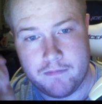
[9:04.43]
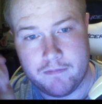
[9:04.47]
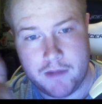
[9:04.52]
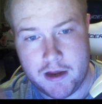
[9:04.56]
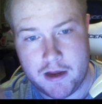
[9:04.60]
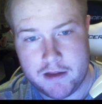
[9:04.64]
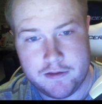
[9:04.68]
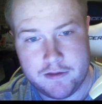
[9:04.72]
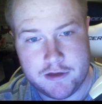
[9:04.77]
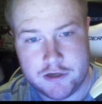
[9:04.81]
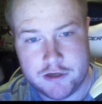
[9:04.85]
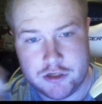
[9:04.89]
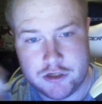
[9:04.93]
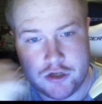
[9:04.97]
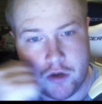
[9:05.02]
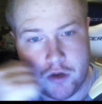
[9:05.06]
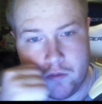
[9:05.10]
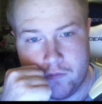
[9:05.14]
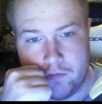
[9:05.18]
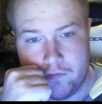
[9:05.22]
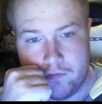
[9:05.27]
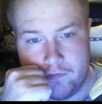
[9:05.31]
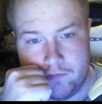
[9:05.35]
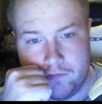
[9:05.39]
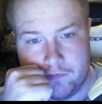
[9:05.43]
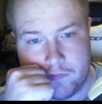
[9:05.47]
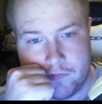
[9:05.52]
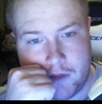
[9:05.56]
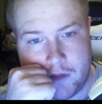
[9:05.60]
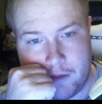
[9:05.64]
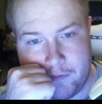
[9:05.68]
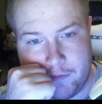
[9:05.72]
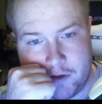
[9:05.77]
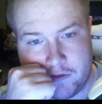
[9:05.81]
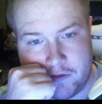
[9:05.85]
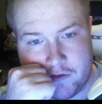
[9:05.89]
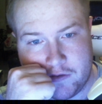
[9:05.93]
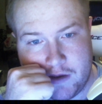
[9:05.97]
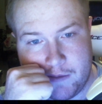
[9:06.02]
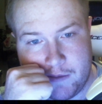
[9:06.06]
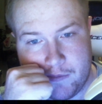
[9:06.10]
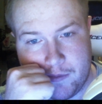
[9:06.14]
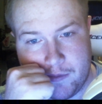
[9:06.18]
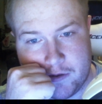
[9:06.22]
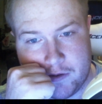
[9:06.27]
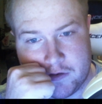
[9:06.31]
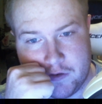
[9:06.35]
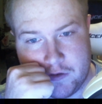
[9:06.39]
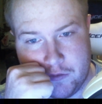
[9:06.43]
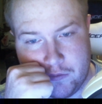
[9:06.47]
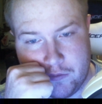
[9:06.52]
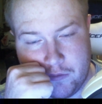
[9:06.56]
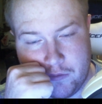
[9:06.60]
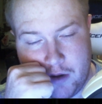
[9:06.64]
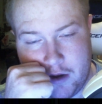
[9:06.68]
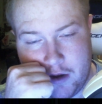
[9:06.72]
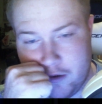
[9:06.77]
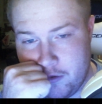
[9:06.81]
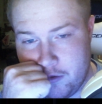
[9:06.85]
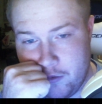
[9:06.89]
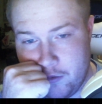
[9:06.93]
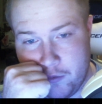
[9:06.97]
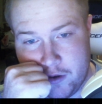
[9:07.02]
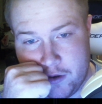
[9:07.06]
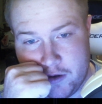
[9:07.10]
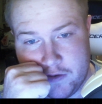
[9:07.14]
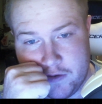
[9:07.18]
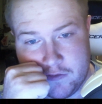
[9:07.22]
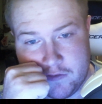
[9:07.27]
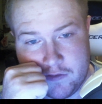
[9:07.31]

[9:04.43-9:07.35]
They just don't. I'm not the type of person who, I don't know what it is,